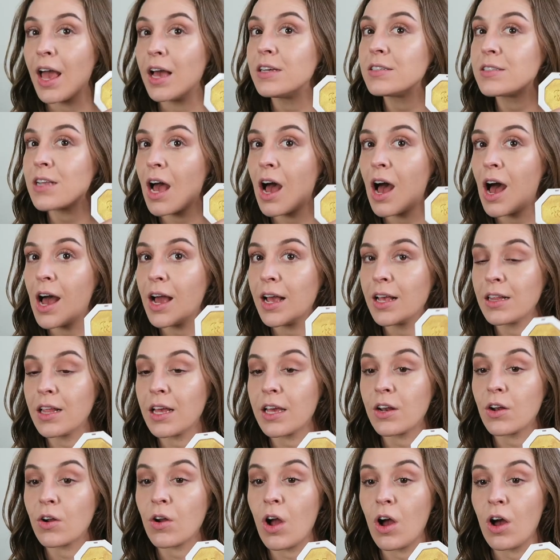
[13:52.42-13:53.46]
as a
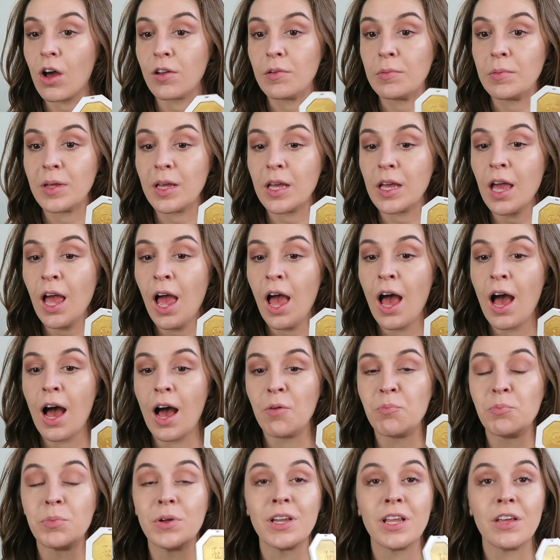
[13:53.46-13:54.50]
highlighter on me,
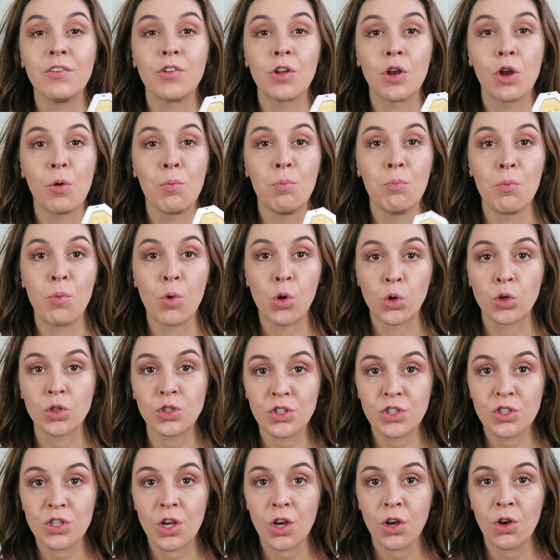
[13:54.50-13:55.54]
um, but even more
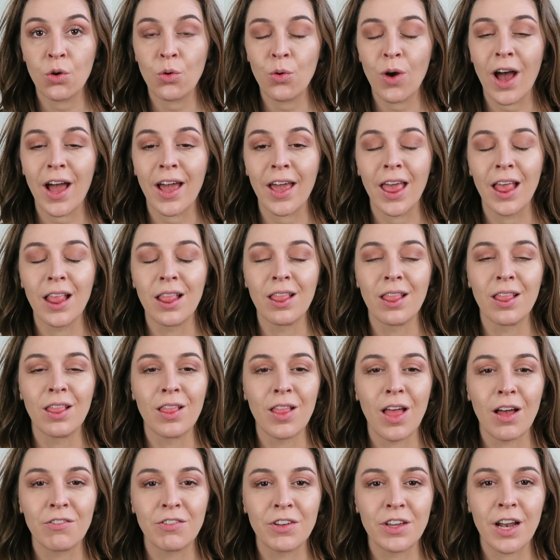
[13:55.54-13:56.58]
so, I
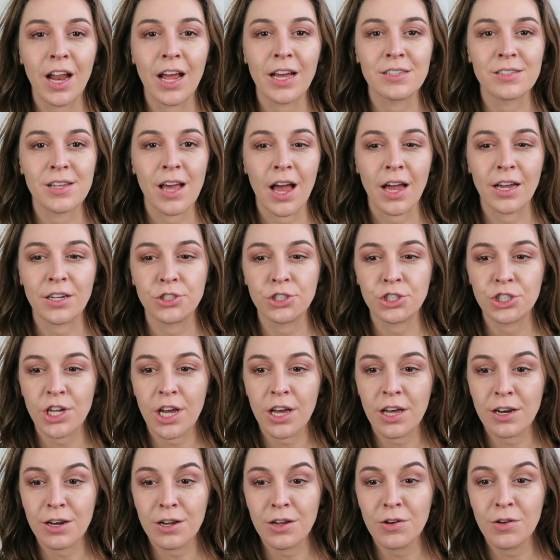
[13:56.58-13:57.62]
love it as
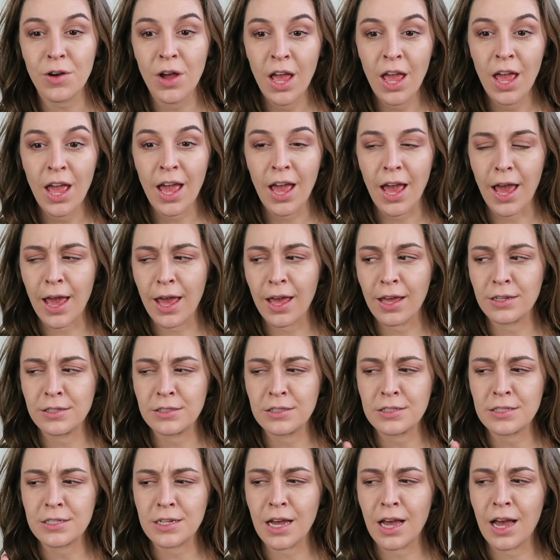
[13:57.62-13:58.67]
eyeshadow.
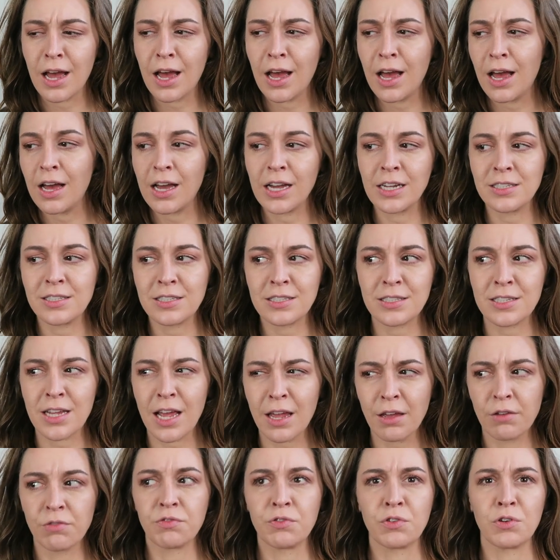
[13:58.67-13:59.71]
And uh, I'd
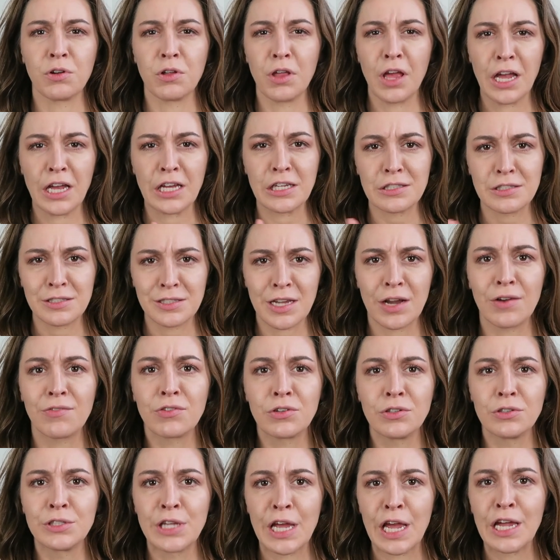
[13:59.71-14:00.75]
say for like
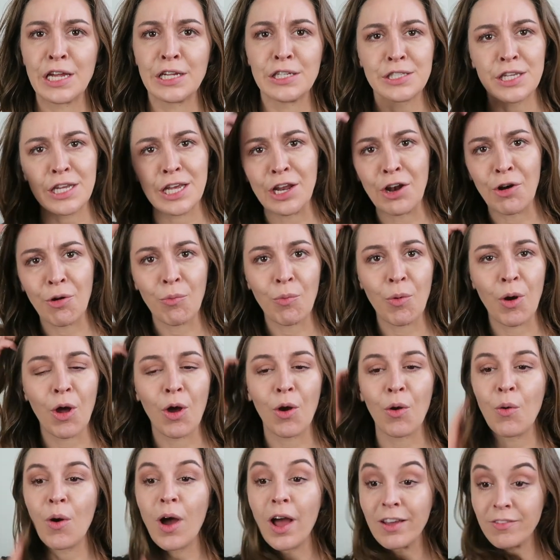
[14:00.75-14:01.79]
several days in a
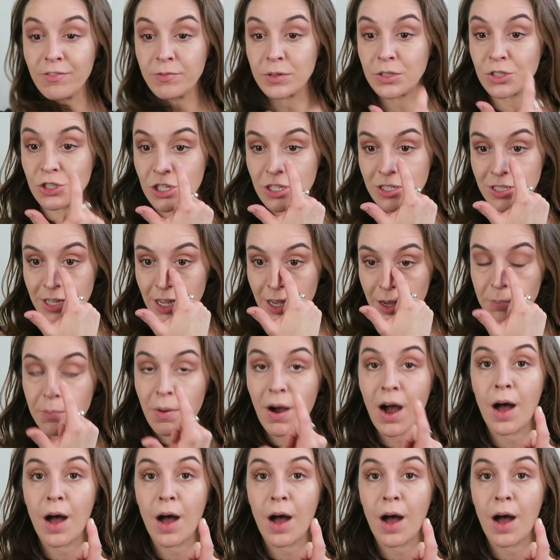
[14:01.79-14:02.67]
row, I've been just like